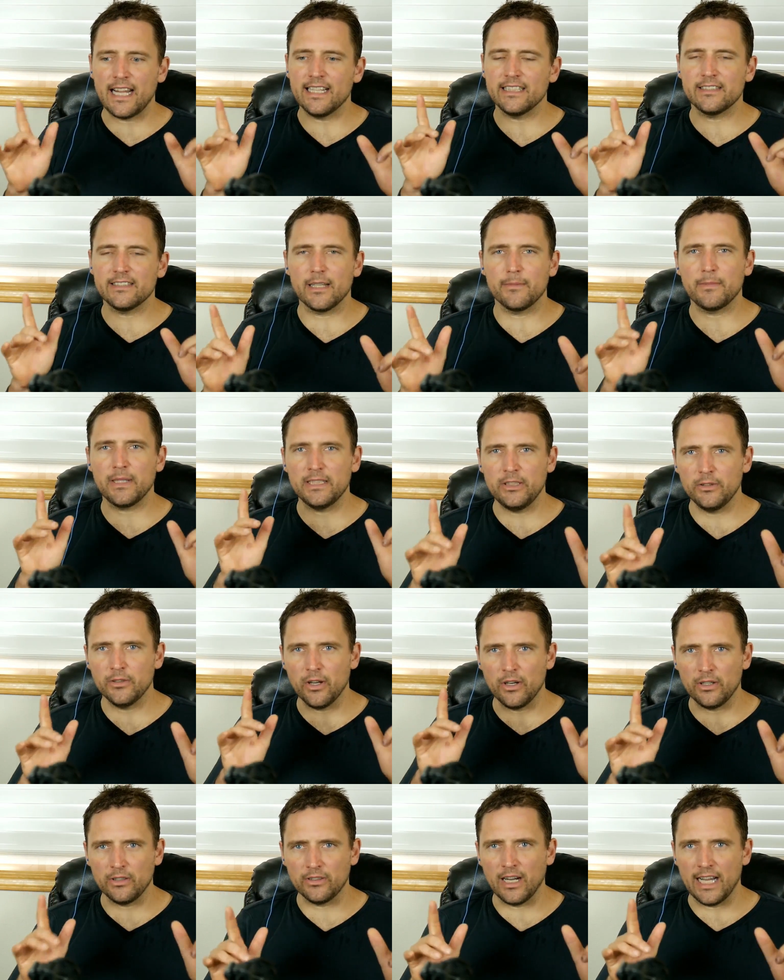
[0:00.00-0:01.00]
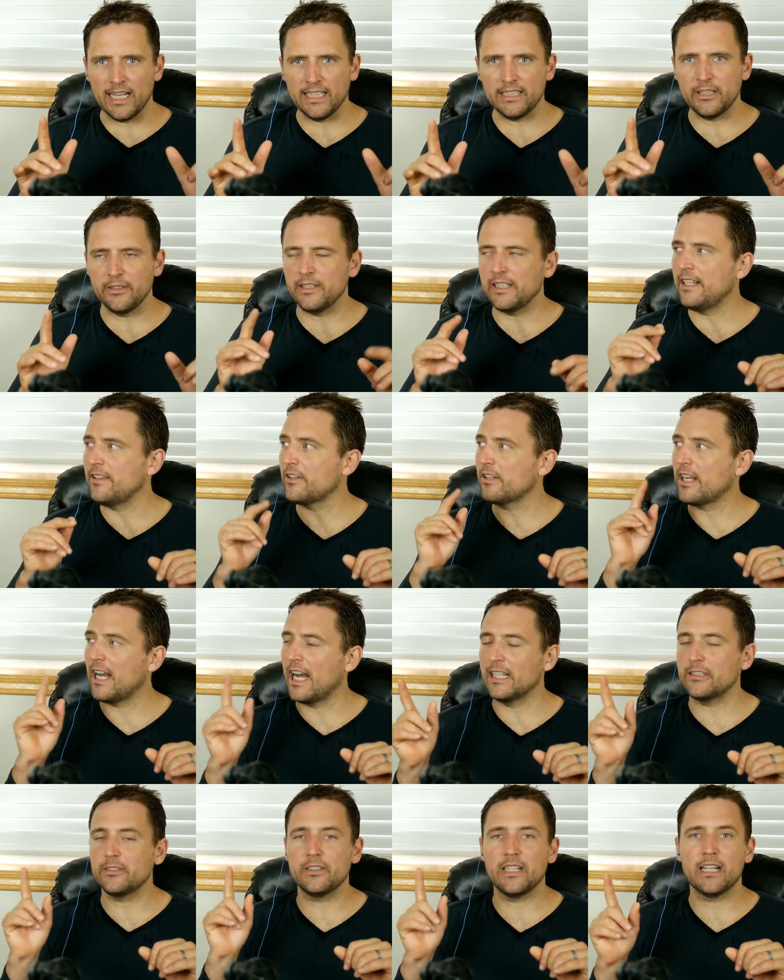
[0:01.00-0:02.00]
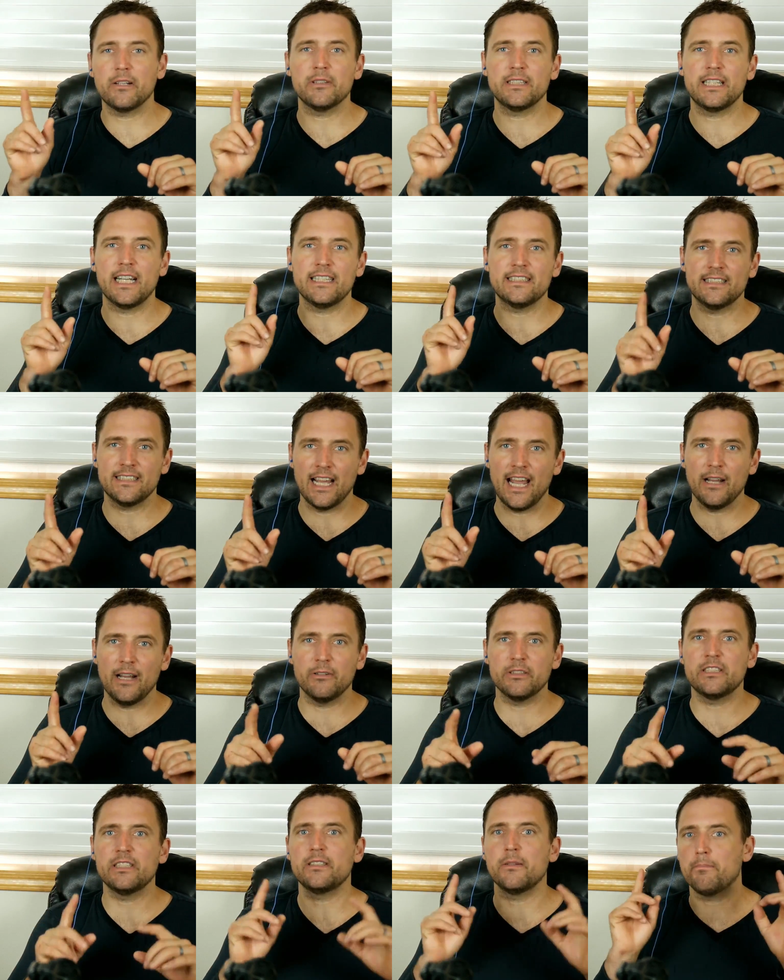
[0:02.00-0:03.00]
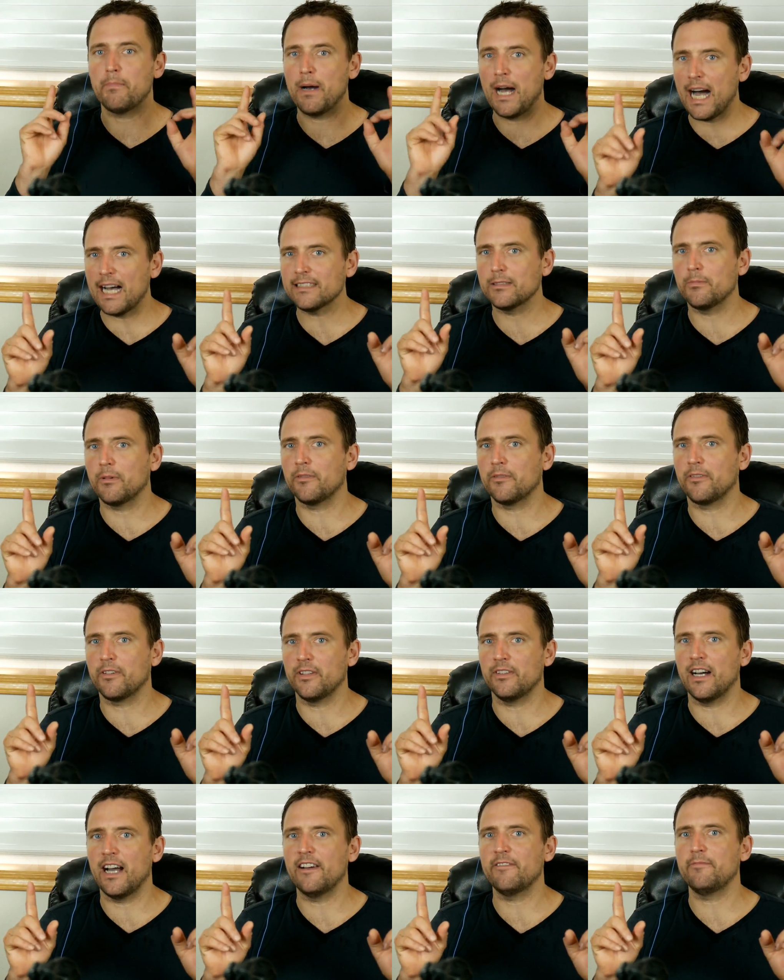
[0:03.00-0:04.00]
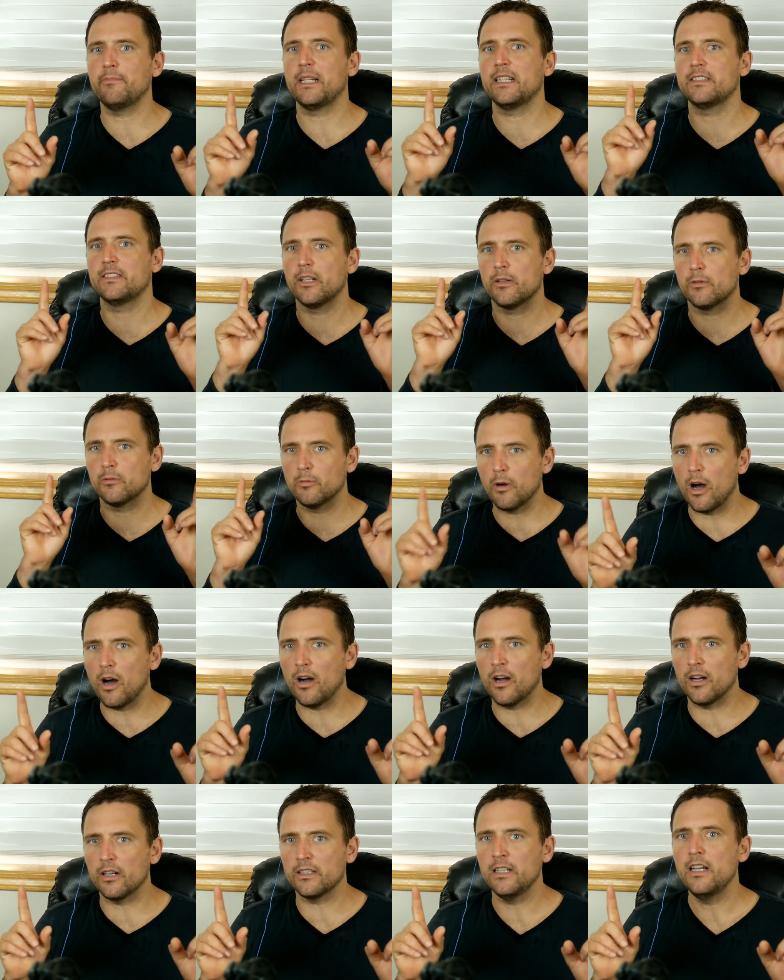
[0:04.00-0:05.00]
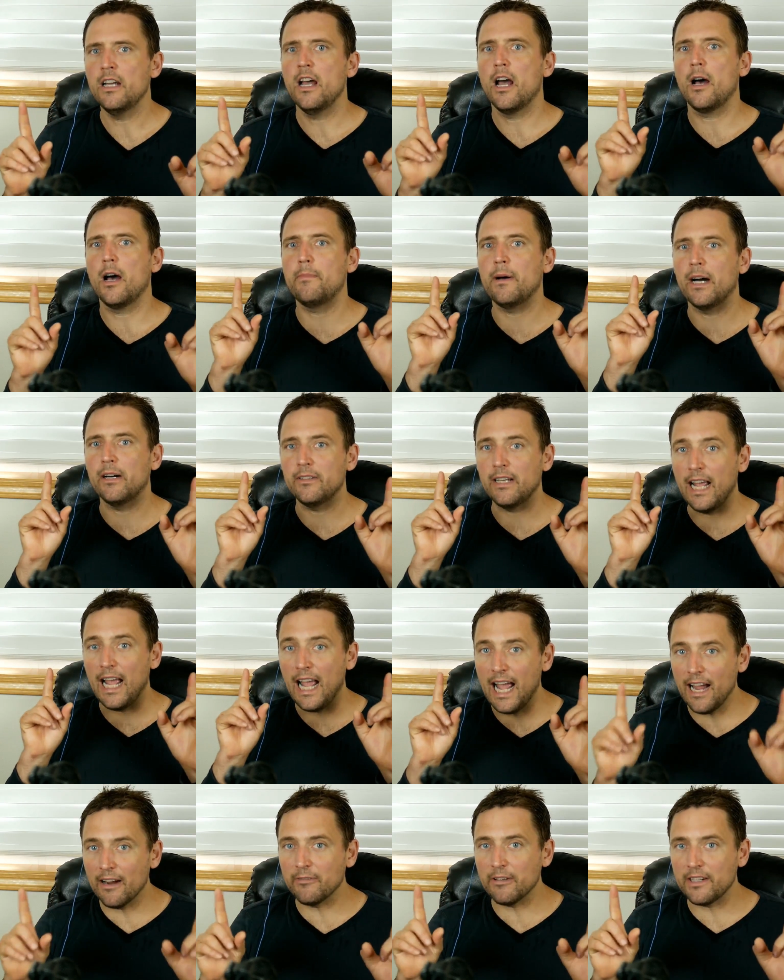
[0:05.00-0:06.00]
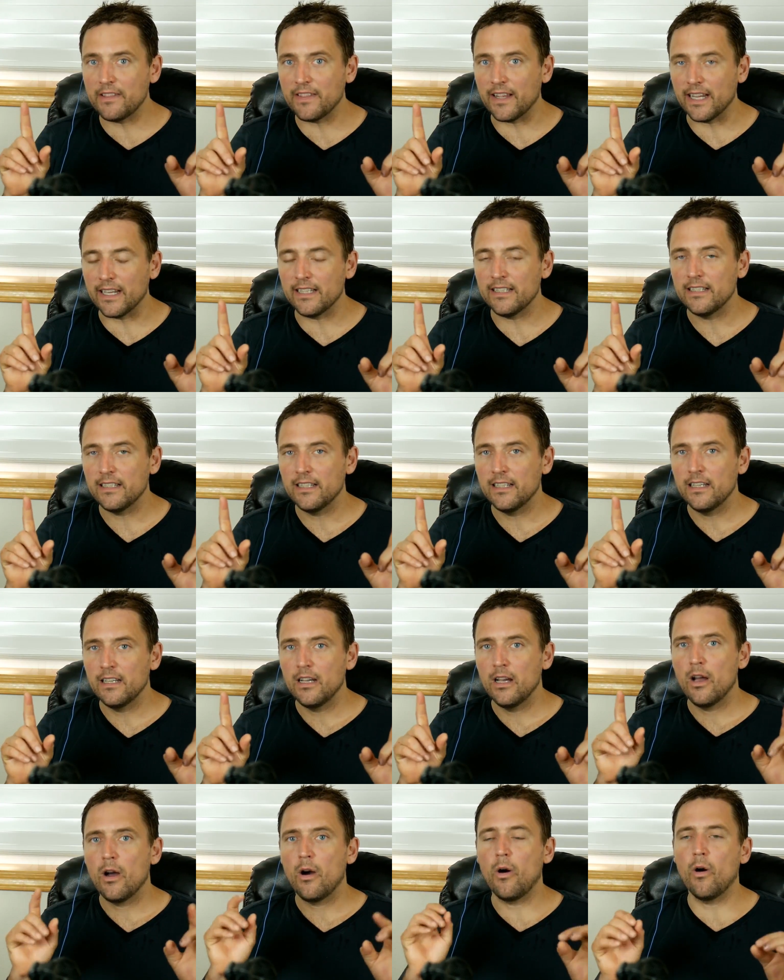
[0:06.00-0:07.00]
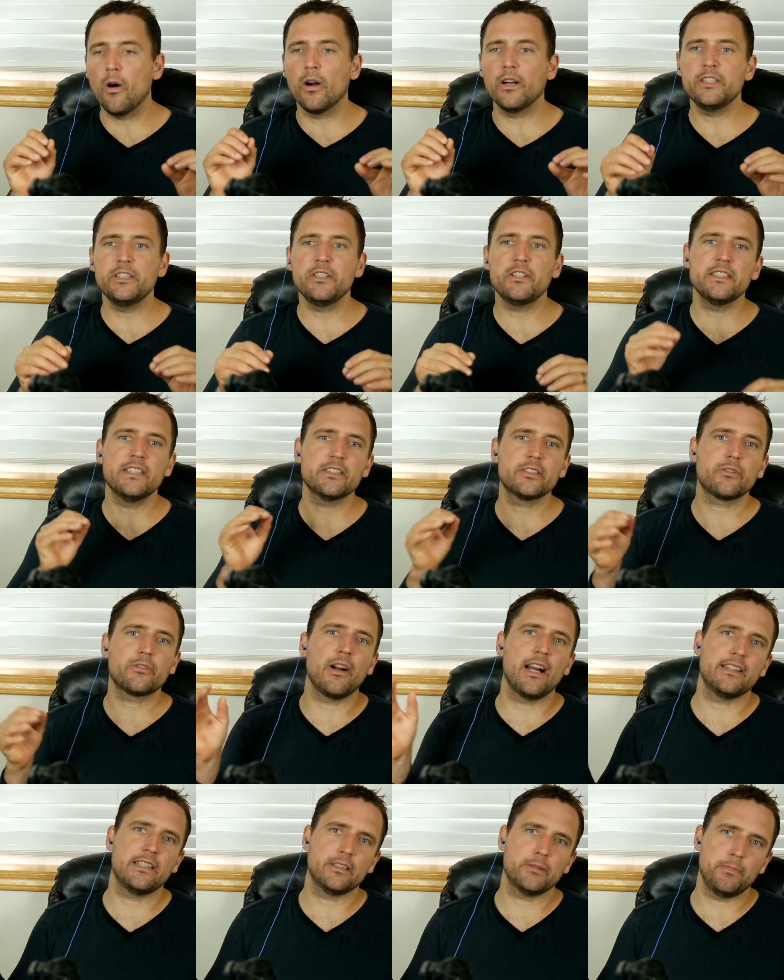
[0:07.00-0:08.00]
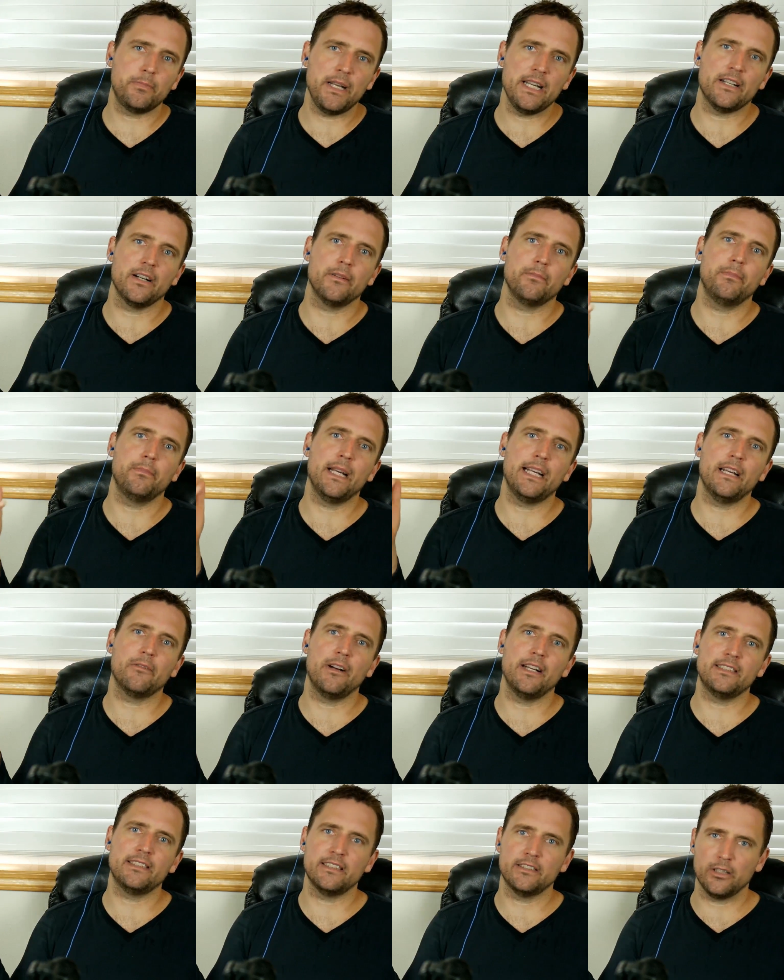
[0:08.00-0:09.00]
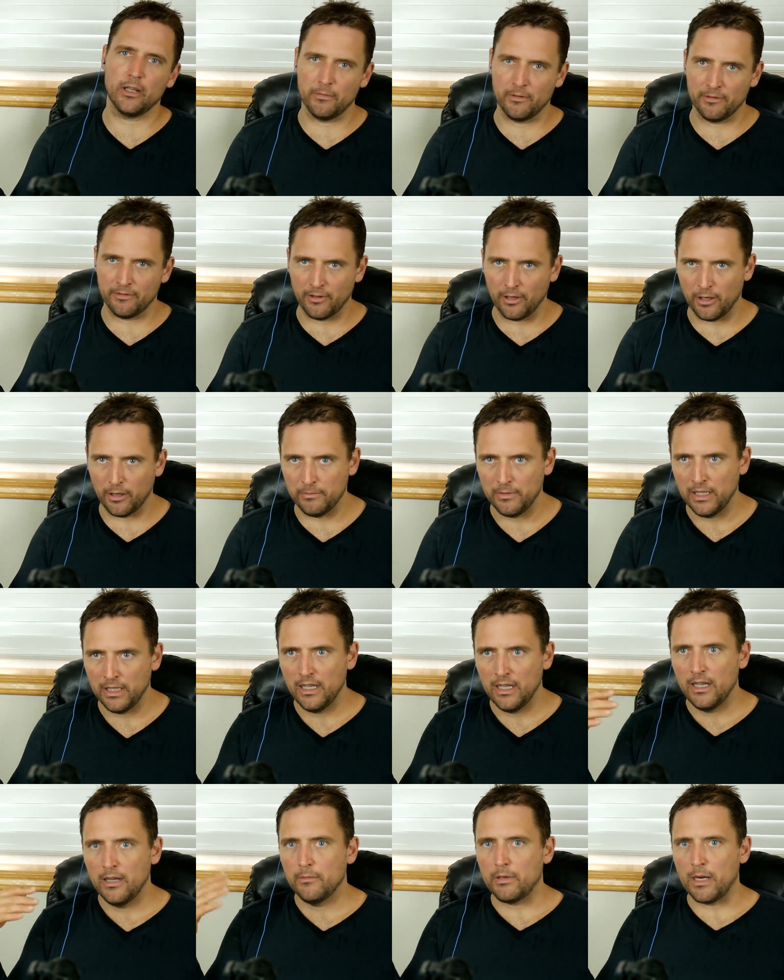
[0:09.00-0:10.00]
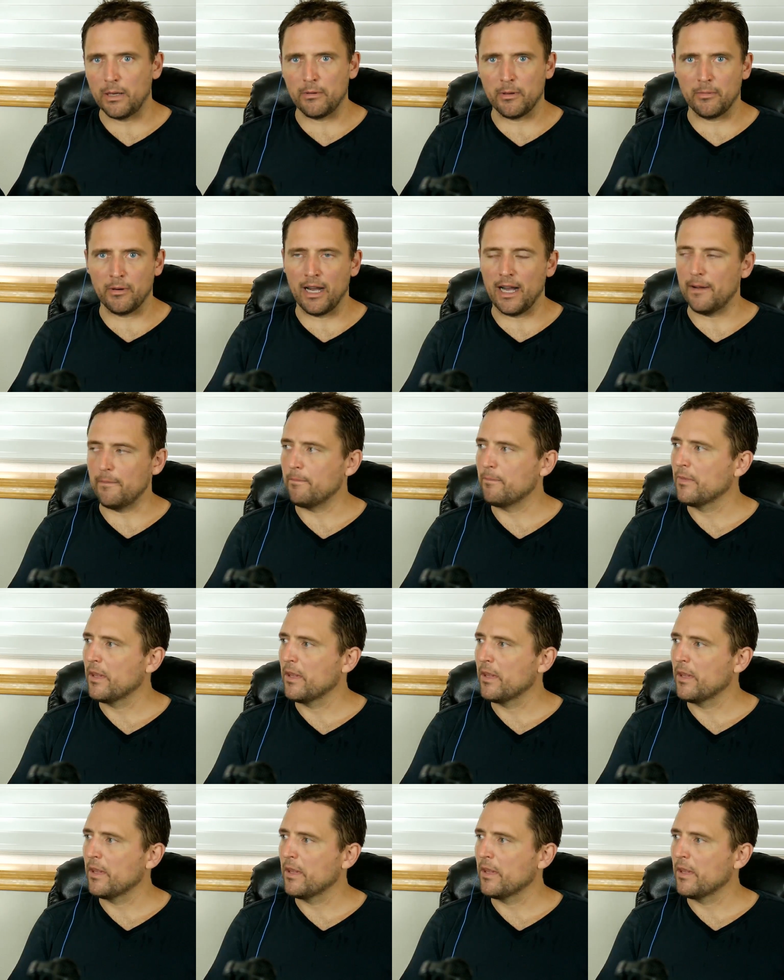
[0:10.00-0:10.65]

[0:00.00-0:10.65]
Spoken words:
something you don't like, you can either contradict what they say, which is impossible for the left because they're wrong about everything, or you can discredit the speaker. Bigot, racist, homophobe, blah, blah, blah.